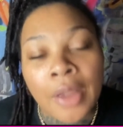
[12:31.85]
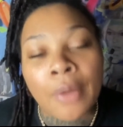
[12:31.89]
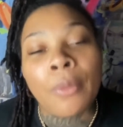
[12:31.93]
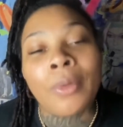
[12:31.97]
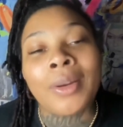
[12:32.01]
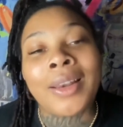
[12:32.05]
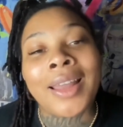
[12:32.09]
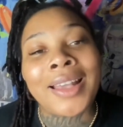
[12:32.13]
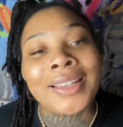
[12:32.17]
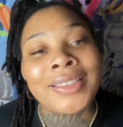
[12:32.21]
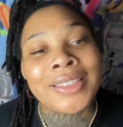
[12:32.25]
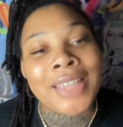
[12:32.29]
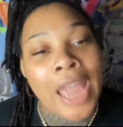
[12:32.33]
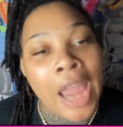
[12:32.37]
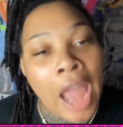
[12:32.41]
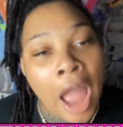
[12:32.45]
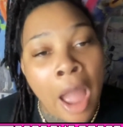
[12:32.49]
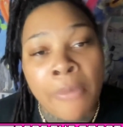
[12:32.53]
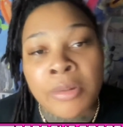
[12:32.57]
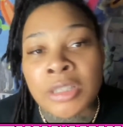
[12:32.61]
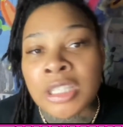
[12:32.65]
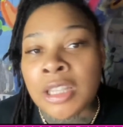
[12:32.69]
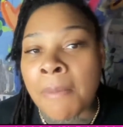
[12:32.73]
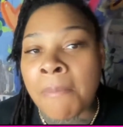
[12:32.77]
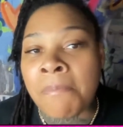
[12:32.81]
When I say
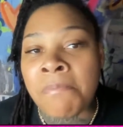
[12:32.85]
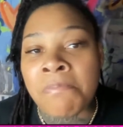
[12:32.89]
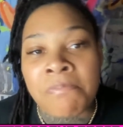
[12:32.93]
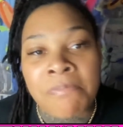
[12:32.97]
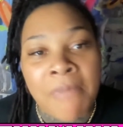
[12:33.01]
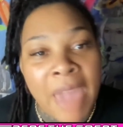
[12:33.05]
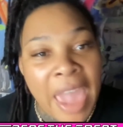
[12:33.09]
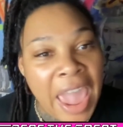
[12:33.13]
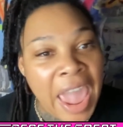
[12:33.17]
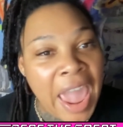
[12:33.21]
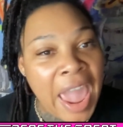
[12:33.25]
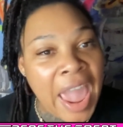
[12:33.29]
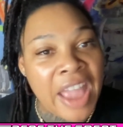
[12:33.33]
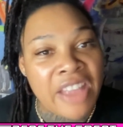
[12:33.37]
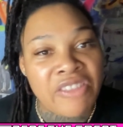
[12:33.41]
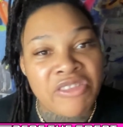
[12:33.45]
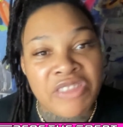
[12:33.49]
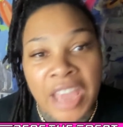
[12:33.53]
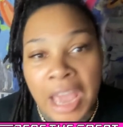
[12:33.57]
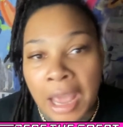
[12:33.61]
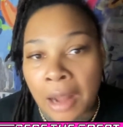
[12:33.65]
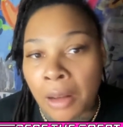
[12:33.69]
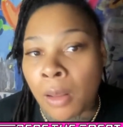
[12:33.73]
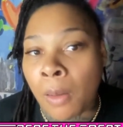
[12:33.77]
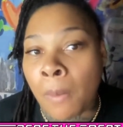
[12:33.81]
I was a mad
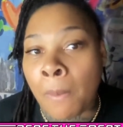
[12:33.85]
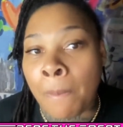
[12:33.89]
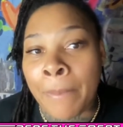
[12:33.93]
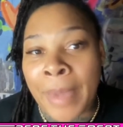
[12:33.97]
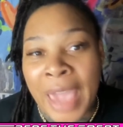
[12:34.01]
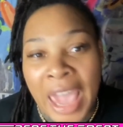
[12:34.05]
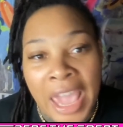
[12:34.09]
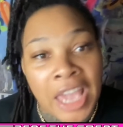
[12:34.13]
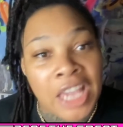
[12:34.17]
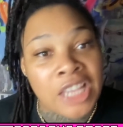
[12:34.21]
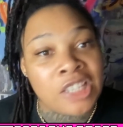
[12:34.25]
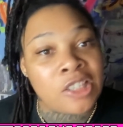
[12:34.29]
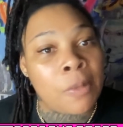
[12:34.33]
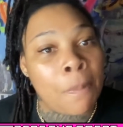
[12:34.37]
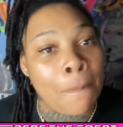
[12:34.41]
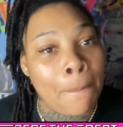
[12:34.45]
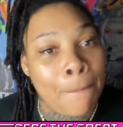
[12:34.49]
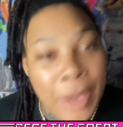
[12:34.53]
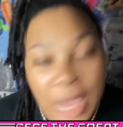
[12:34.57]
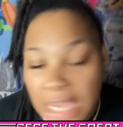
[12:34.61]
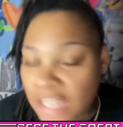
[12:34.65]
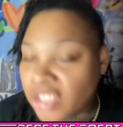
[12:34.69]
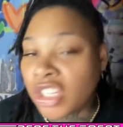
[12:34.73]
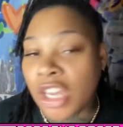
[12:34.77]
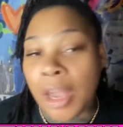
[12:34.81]
yellow beige
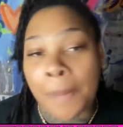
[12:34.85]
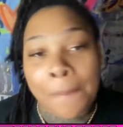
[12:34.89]
bitch